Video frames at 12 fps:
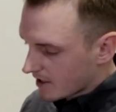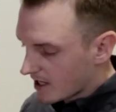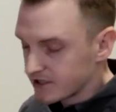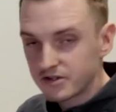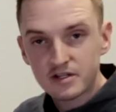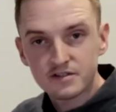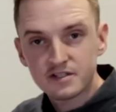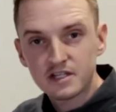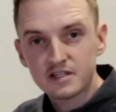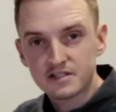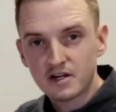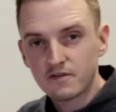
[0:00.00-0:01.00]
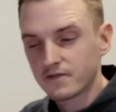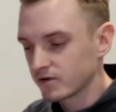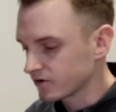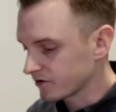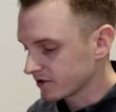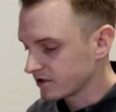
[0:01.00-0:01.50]
As you can see, this air
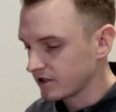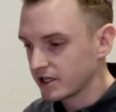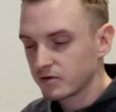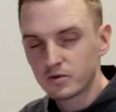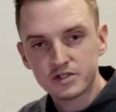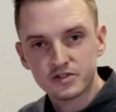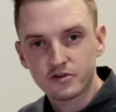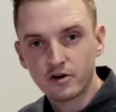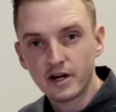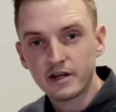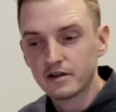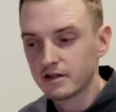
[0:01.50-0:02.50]
filter is clean, which is great.